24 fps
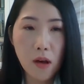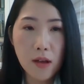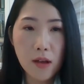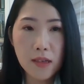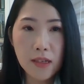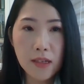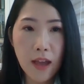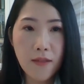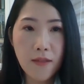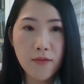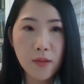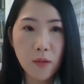
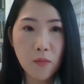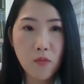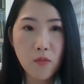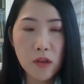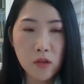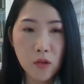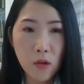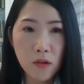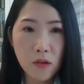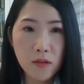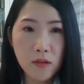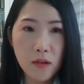save some
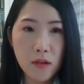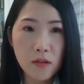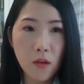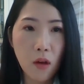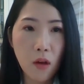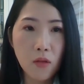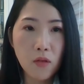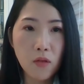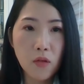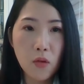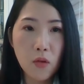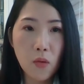resources
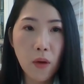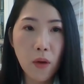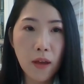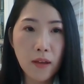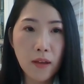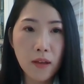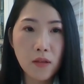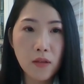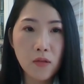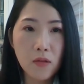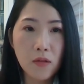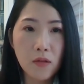on
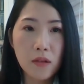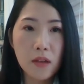doing